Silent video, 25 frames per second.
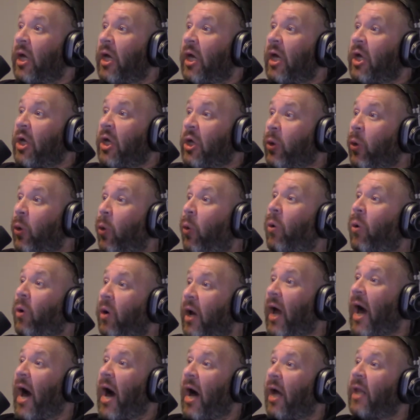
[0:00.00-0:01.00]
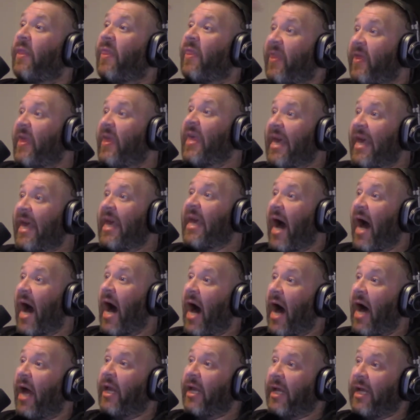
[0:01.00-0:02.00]
your God, the
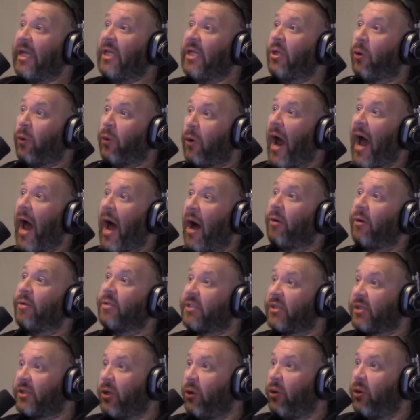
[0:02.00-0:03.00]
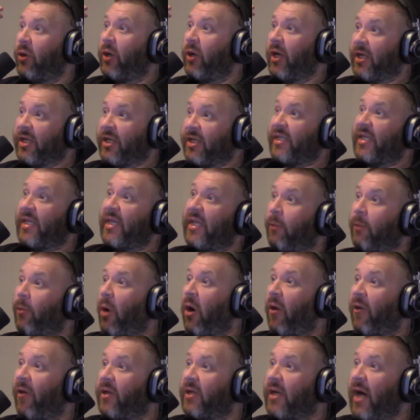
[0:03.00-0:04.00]
God in your, your dude, house, yeah, yeah, yeah. so you can see them
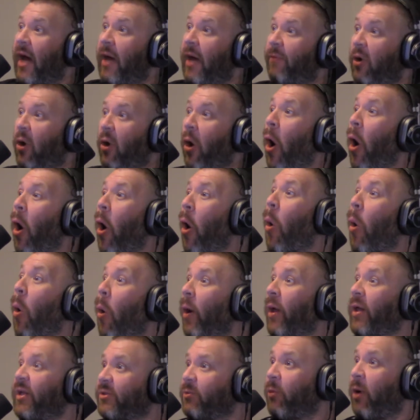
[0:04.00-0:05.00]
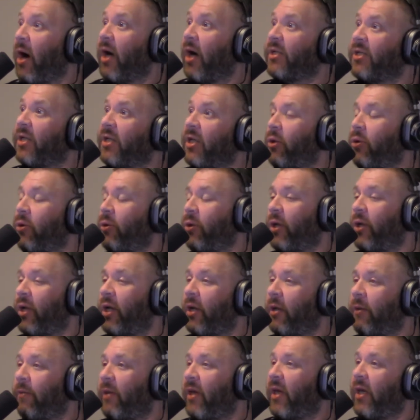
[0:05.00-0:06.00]
all the time. They're always watching you. You
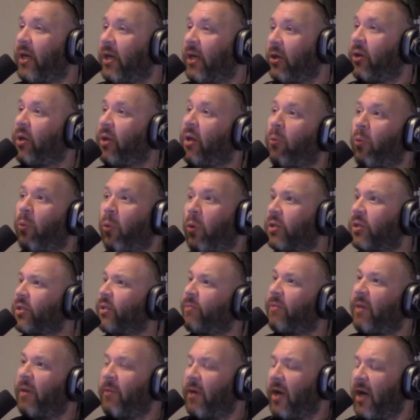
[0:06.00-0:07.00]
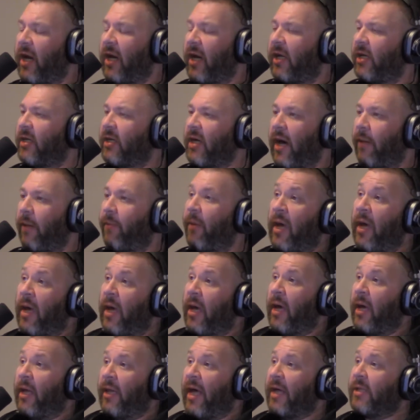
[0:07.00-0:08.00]
can be you can worship them at any time.
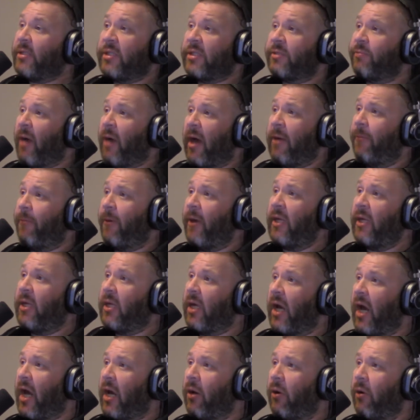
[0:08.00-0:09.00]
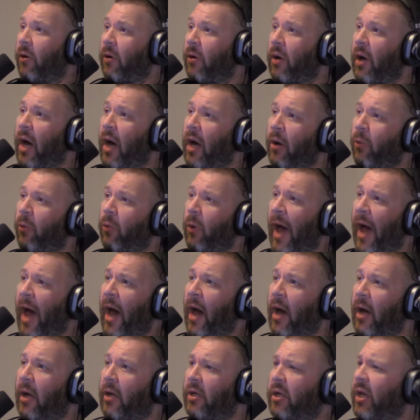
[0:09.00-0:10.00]
Yeah. That's just my opinion. I don't. I don't.
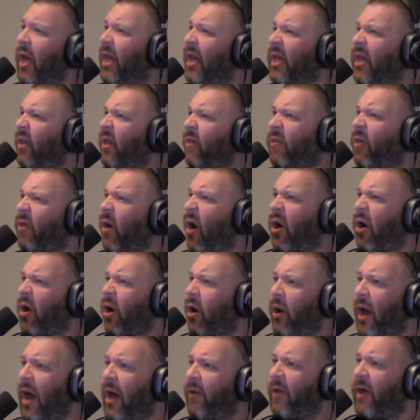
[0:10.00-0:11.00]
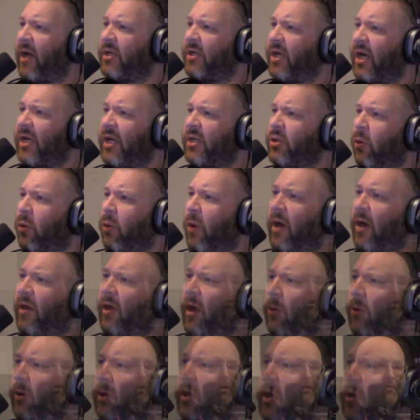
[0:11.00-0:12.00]
have any thought on how that changed uh, or why?
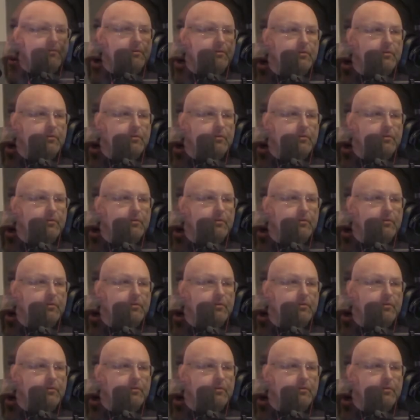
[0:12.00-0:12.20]
Well, if you